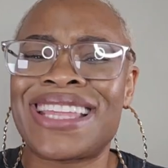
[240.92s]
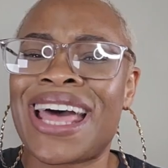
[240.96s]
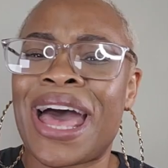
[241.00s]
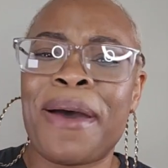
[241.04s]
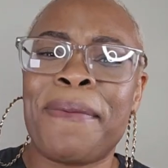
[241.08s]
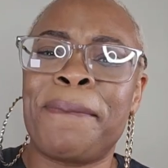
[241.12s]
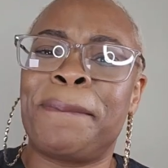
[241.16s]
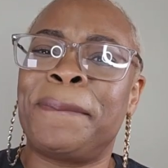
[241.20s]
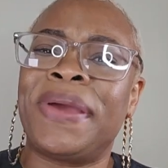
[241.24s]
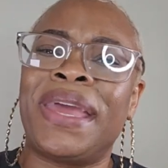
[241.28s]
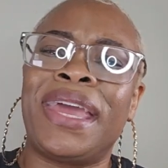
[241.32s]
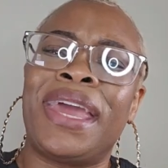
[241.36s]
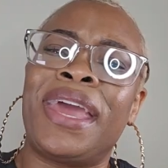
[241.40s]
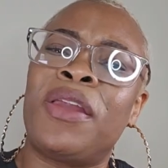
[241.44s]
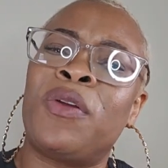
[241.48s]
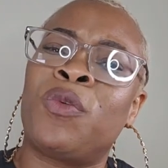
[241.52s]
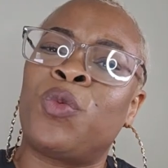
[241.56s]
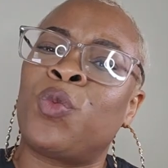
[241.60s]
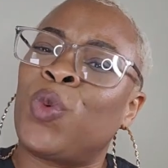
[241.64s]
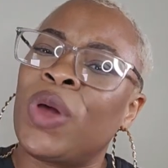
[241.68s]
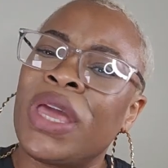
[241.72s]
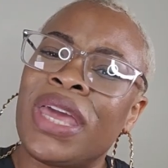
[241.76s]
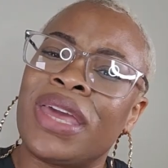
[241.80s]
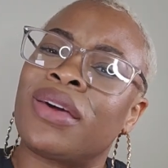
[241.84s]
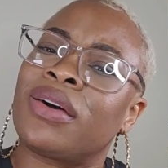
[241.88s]
stop
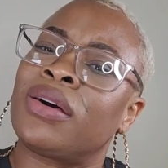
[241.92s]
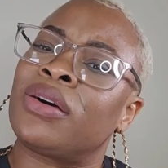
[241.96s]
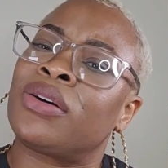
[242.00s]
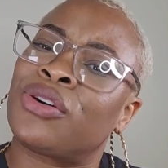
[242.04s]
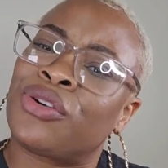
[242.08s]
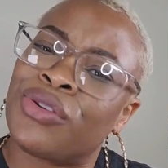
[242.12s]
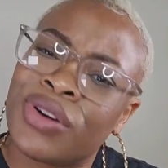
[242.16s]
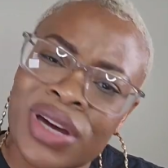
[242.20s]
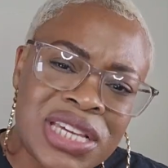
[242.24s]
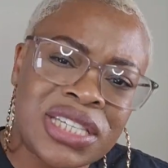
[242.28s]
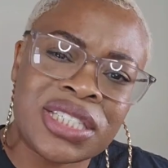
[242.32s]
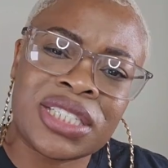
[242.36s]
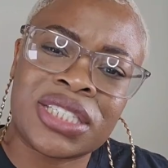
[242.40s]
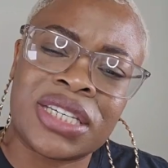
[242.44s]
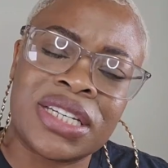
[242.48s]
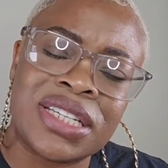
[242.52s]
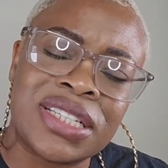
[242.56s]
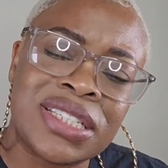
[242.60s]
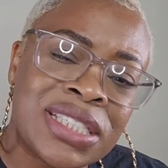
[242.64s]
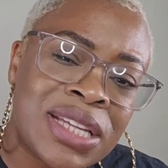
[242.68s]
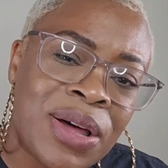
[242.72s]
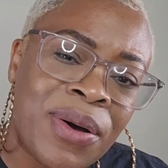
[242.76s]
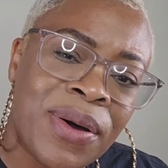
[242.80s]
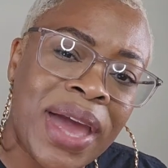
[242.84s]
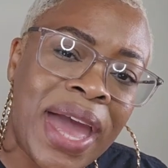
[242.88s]
being weak
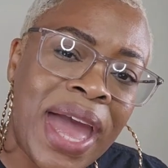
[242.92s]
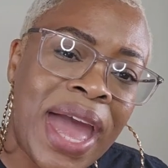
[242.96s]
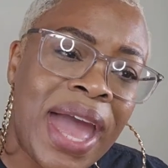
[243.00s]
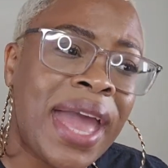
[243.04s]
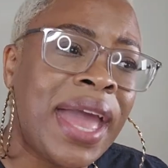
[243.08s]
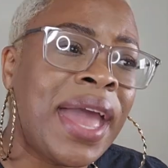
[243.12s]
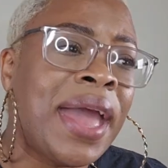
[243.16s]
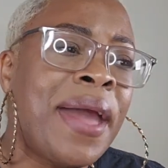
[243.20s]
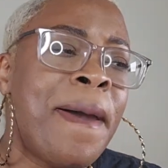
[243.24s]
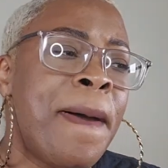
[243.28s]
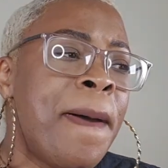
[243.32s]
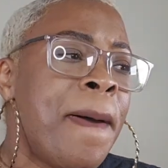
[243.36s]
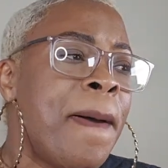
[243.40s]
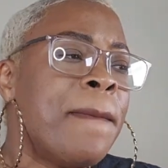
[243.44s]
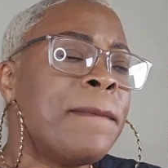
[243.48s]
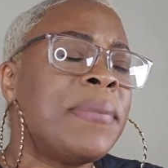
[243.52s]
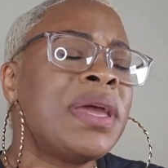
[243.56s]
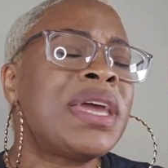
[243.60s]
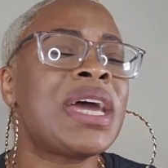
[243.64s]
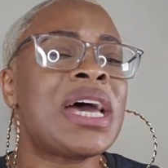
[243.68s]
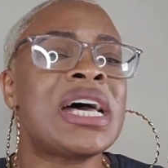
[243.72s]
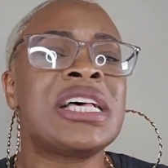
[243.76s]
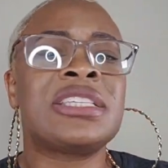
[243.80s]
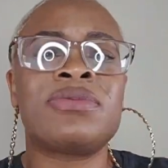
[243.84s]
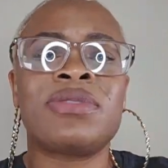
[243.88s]
Christians, okay?
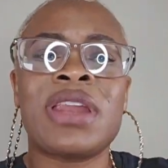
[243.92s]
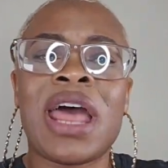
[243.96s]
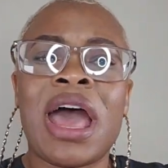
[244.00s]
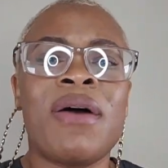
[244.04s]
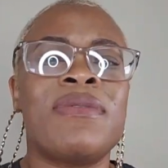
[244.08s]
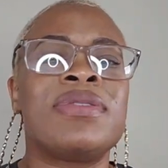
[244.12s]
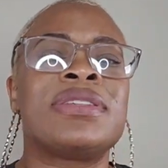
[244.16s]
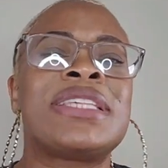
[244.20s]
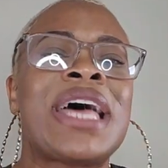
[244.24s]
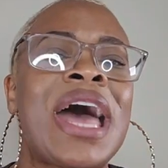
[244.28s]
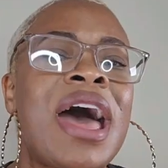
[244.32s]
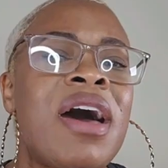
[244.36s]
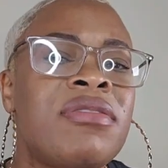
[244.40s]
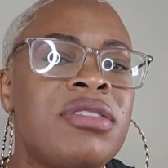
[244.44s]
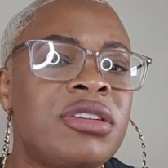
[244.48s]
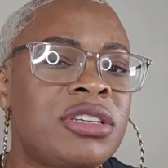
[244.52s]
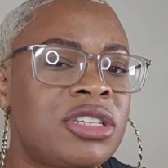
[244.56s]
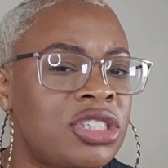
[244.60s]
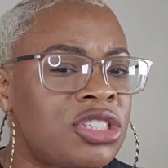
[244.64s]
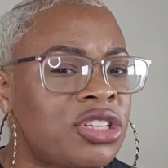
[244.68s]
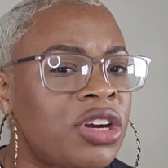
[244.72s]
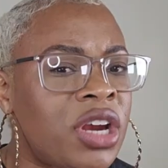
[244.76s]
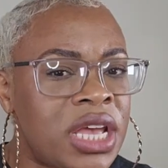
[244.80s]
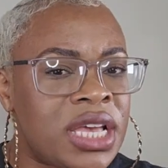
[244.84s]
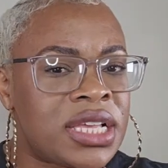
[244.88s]
Because when I was out in the
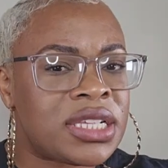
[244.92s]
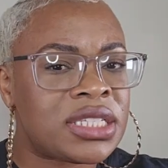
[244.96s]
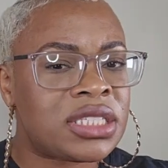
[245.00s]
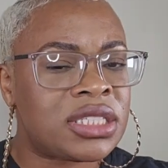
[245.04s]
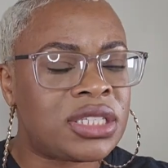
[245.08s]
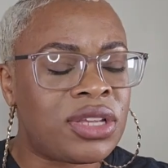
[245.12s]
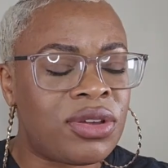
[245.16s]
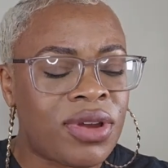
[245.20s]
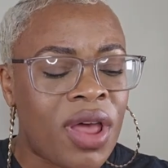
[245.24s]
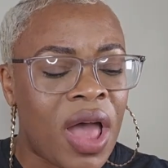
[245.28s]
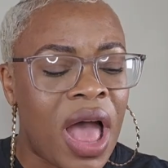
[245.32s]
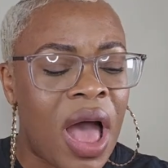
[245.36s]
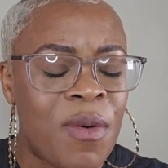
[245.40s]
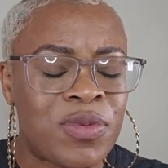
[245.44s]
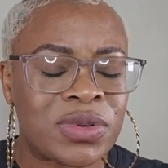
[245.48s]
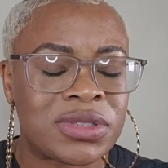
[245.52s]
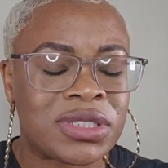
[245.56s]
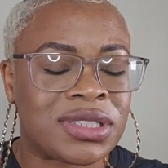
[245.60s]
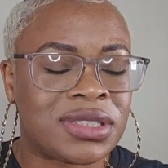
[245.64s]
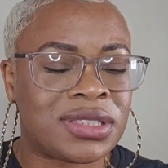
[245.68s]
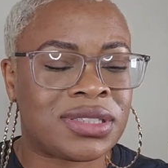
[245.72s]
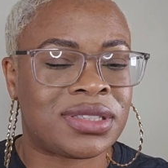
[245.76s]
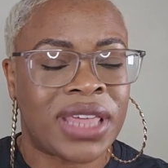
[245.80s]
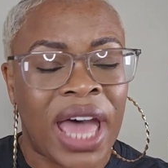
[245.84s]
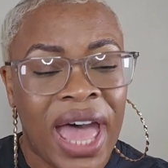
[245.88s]
streets, you know, I
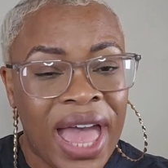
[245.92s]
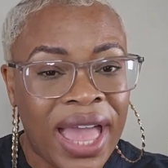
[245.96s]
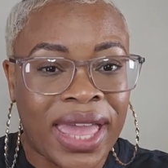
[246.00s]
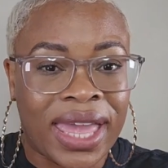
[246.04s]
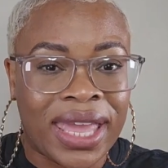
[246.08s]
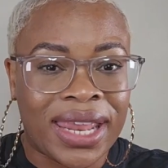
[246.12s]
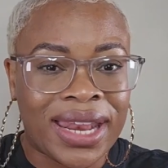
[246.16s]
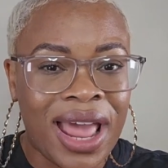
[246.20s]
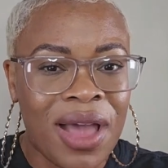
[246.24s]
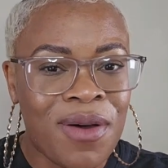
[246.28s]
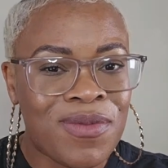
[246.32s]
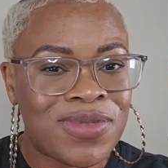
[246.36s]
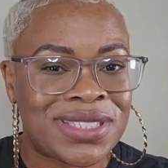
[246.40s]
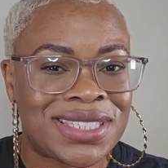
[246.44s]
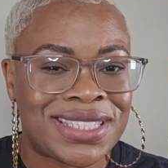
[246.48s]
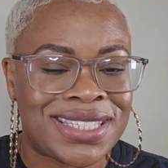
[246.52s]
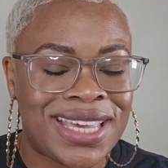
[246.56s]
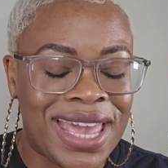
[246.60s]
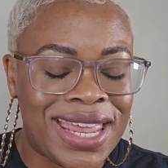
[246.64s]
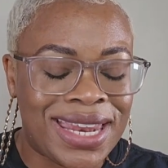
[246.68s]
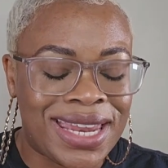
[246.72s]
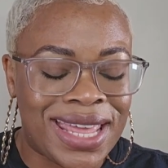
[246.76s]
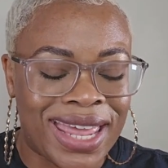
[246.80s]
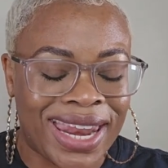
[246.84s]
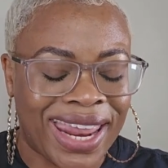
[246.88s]
was thugging. I was
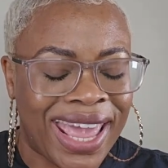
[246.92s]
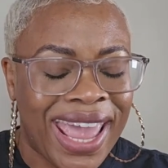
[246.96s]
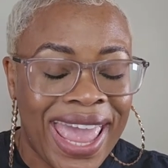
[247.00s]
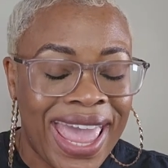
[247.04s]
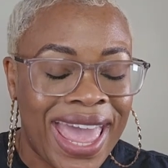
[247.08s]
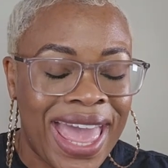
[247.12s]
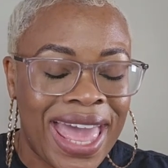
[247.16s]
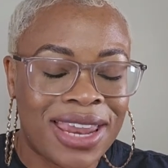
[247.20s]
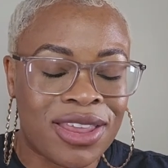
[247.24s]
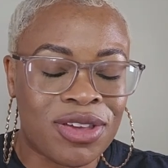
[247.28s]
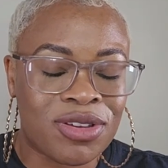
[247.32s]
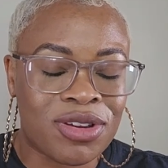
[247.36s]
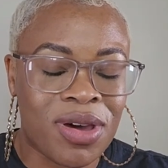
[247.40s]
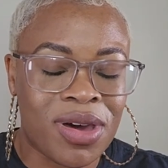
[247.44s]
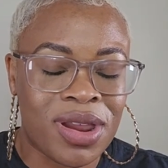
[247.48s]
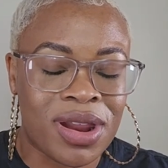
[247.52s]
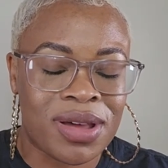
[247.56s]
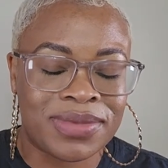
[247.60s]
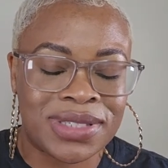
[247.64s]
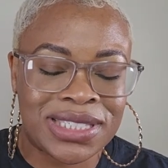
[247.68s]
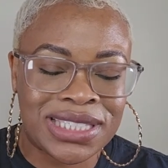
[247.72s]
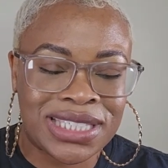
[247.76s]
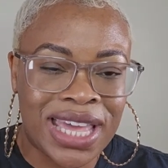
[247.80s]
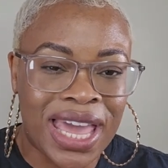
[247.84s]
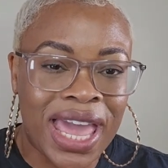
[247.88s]
getting it in, you know what
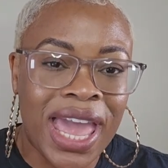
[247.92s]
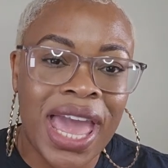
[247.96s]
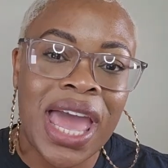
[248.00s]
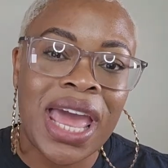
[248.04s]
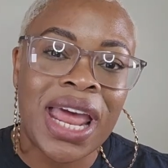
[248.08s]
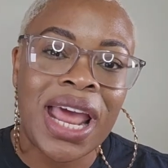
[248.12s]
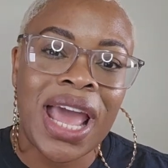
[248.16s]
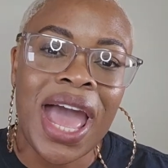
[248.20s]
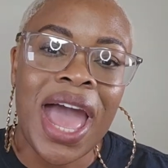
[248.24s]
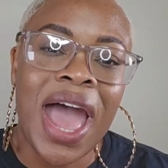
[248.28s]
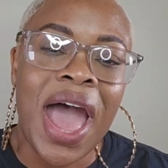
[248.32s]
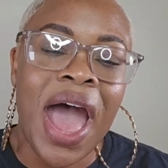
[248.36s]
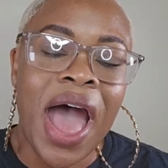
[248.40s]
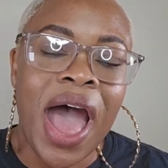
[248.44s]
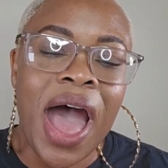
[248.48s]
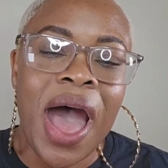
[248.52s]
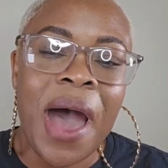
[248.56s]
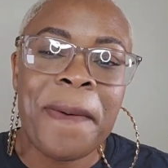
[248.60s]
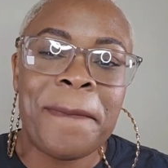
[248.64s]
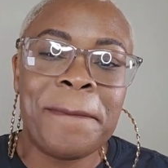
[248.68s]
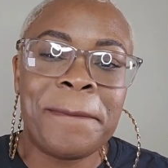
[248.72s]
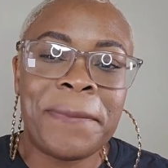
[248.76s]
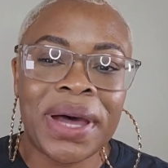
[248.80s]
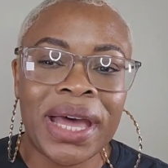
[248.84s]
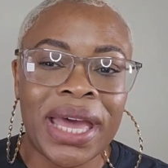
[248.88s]
I'm saying?
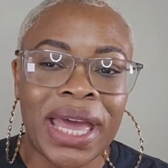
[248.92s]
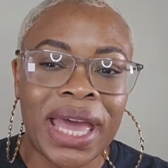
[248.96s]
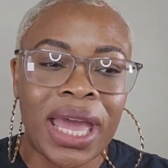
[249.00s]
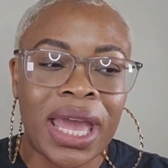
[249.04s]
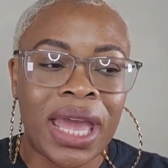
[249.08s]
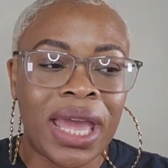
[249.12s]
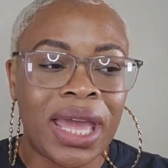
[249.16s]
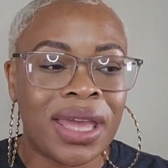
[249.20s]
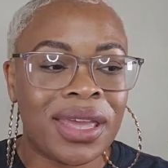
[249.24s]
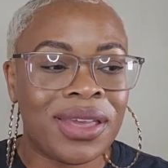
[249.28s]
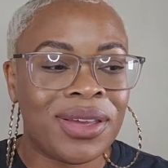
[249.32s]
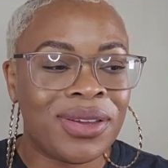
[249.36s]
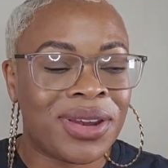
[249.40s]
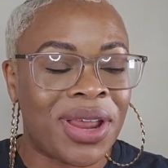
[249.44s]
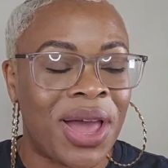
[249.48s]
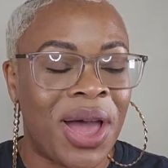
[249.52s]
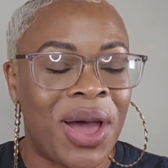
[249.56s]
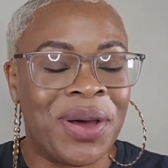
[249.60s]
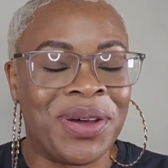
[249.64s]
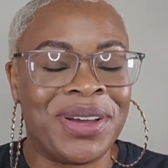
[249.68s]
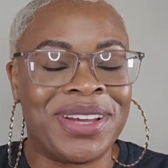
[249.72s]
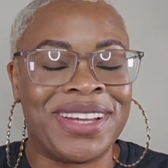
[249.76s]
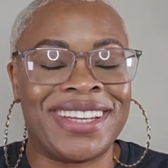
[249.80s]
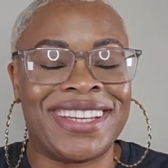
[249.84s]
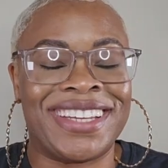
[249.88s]
But, you
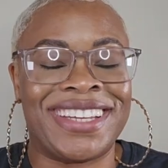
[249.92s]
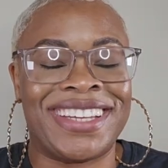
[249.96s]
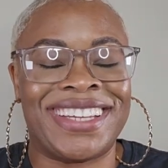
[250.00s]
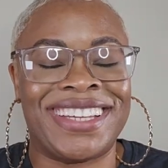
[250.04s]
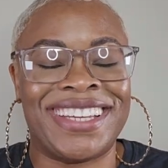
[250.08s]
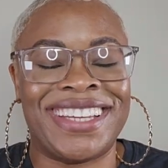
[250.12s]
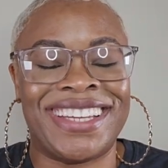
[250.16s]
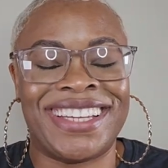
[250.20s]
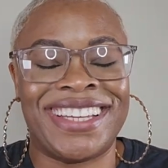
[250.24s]
know,